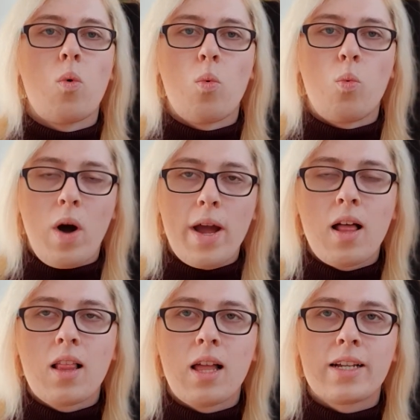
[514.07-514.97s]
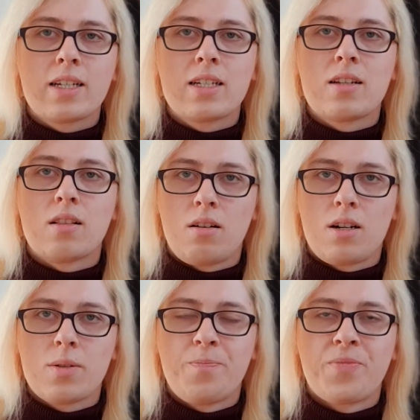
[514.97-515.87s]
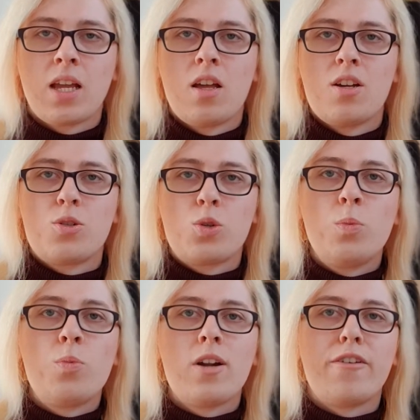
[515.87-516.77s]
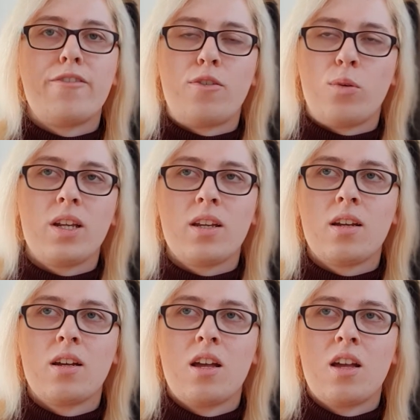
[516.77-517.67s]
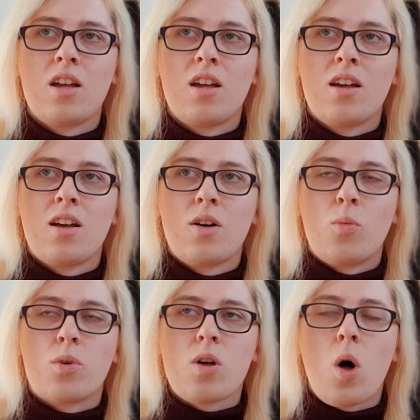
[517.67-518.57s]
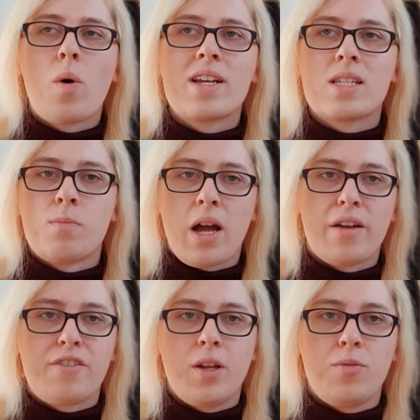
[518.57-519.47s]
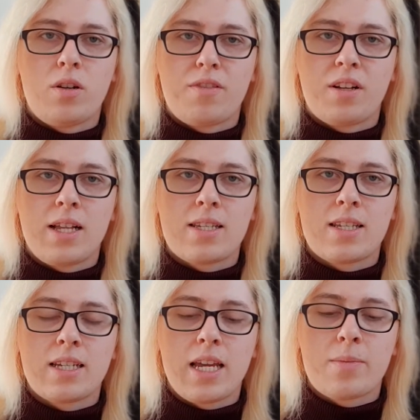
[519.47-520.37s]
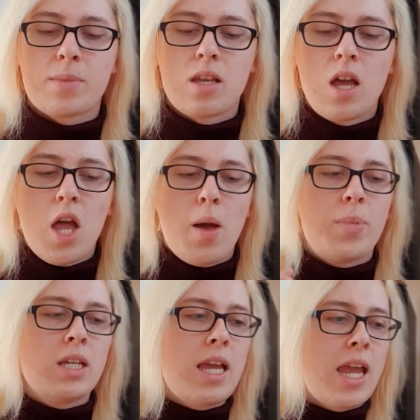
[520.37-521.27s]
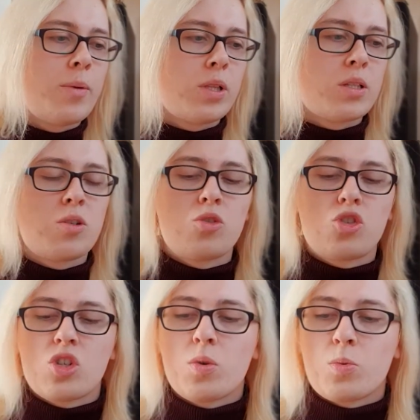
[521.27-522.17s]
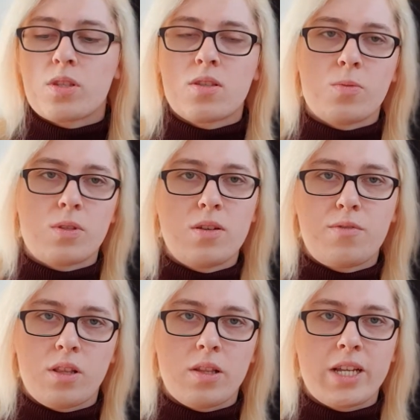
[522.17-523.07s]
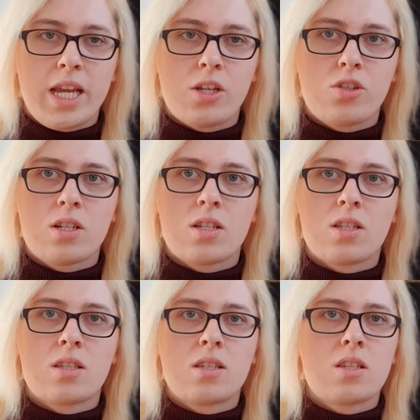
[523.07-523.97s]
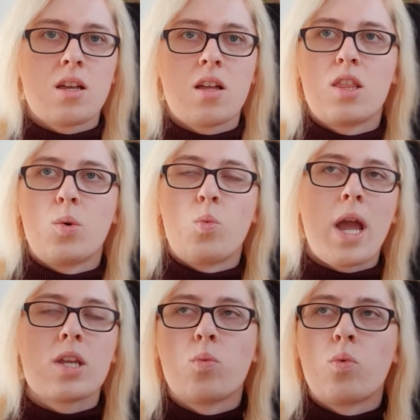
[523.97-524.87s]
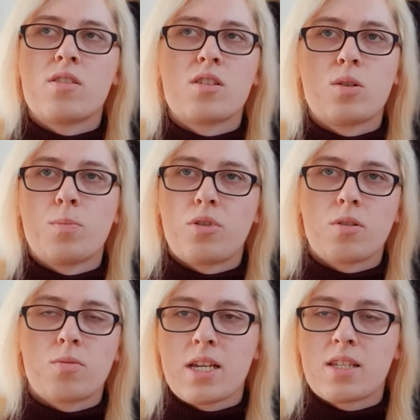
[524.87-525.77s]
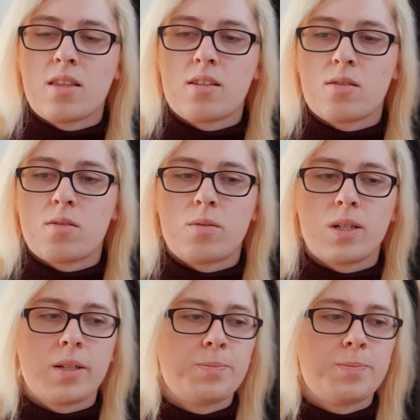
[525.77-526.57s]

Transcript: why I like it a lot, Tomb Raider 3 was always my favorite of the classic games. Being able to choose those different locations, the way you wanted to progress in the story,